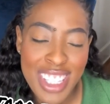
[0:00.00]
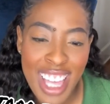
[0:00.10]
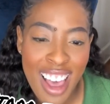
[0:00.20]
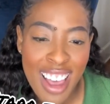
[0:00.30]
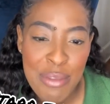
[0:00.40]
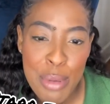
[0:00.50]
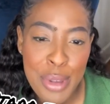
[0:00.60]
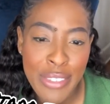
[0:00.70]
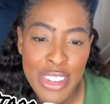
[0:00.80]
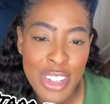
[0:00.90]
God put
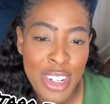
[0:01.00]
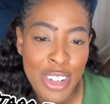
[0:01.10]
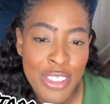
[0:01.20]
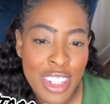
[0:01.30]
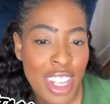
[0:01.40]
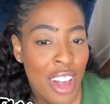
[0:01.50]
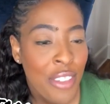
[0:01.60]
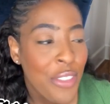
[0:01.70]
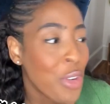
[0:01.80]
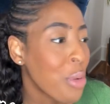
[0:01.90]
me on this earth
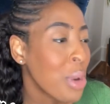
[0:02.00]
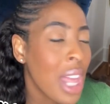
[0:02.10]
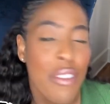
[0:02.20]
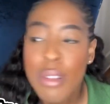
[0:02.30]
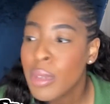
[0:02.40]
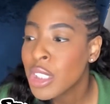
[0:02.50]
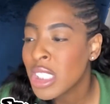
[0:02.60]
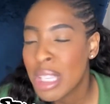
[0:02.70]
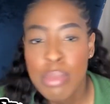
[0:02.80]
for whatever mission.